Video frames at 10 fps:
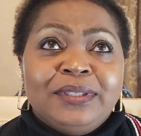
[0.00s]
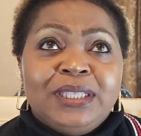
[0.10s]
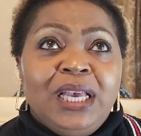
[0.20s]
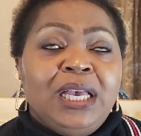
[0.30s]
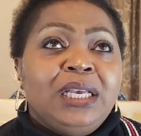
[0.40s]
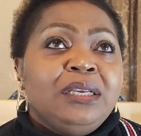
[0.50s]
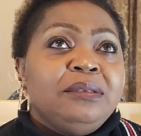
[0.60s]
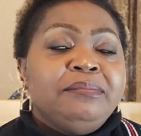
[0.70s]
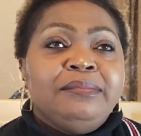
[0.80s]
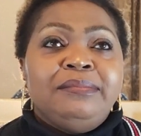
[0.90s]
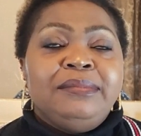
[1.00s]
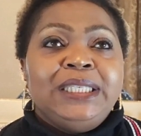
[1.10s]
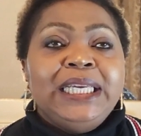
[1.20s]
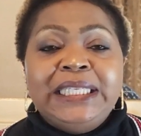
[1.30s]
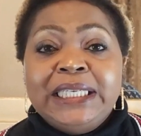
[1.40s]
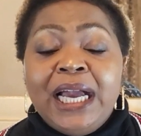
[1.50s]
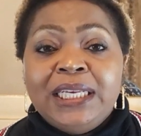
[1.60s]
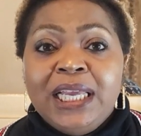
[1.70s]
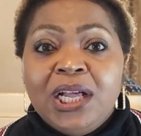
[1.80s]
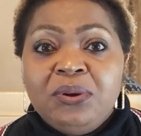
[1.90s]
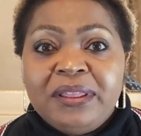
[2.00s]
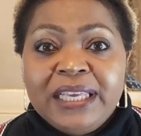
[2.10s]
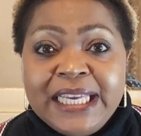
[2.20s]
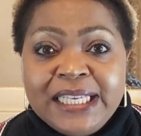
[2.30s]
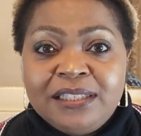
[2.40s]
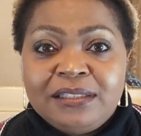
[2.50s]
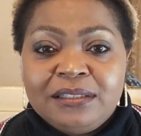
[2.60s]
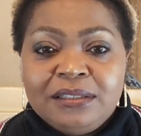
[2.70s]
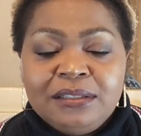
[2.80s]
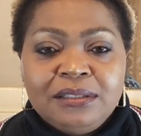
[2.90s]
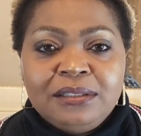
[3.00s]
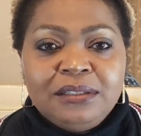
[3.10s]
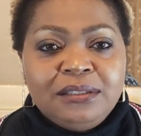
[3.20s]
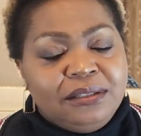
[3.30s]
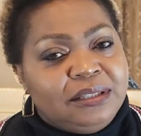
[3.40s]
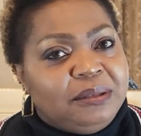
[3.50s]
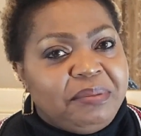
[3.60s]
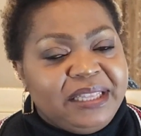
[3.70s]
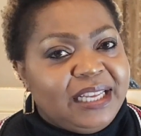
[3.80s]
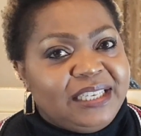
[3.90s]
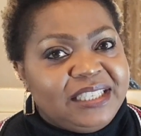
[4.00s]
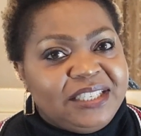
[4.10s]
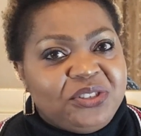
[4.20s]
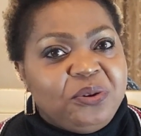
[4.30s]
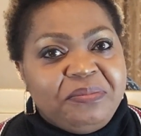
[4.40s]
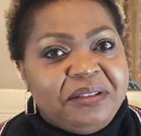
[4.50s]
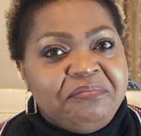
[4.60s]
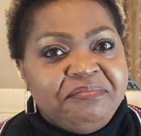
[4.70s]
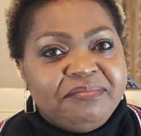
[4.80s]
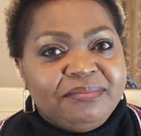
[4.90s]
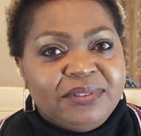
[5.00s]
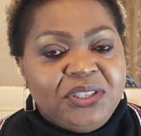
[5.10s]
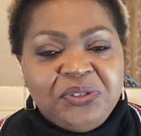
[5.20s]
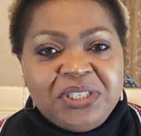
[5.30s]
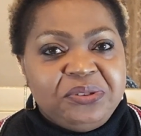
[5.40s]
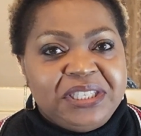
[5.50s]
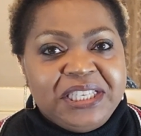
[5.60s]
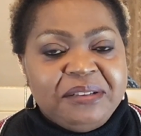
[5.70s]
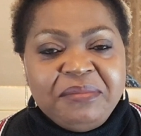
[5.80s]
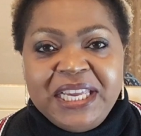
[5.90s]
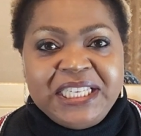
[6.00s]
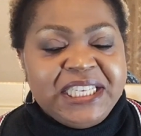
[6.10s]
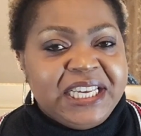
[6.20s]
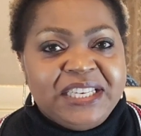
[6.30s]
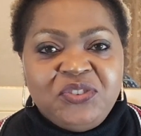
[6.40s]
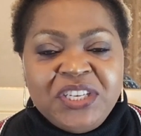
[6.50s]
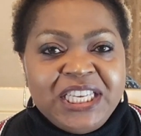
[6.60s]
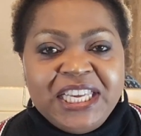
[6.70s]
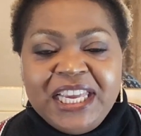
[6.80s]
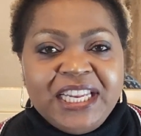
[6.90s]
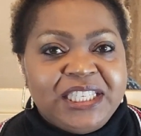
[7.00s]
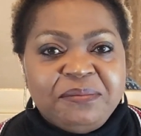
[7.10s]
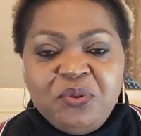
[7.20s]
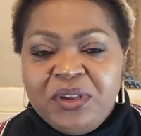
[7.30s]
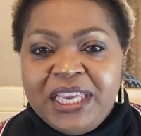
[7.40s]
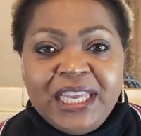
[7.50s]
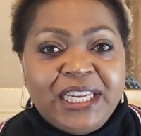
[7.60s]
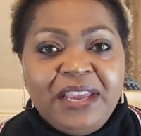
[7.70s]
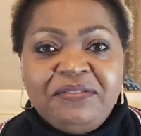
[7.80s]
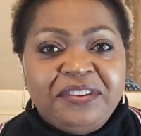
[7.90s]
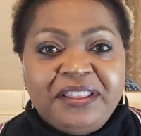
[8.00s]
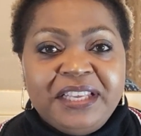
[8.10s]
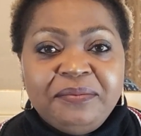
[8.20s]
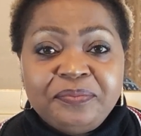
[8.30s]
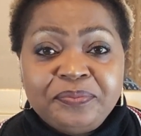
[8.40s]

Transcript: um, eating unhealthy is. But that doesn't stop them you still see them eating and drinking and smoking and everything.